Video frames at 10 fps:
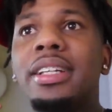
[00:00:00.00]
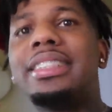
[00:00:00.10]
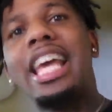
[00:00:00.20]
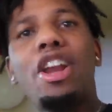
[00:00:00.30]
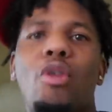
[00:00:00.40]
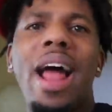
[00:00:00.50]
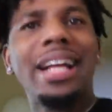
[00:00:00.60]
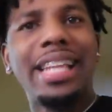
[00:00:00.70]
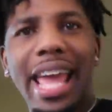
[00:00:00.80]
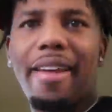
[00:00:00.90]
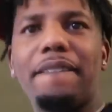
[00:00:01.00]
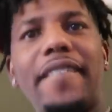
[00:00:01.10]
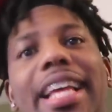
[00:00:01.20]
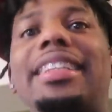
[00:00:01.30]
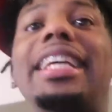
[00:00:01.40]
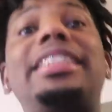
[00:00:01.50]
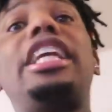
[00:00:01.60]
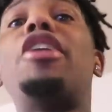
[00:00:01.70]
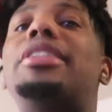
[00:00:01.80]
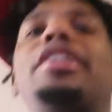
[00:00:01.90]
Tell the Rock that. Brian did White. she
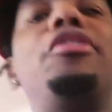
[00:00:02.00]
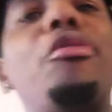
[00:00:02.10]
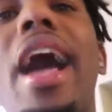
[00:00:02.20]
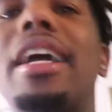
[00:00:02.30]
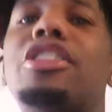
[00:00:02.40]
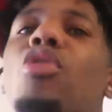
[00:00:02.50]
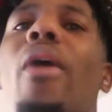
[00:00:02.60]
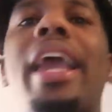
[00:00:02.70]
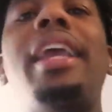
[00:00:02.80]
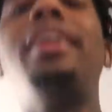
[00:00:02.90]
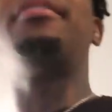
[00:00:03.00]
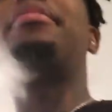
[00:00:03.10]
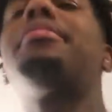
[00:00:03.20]
go see Rock Dwayne?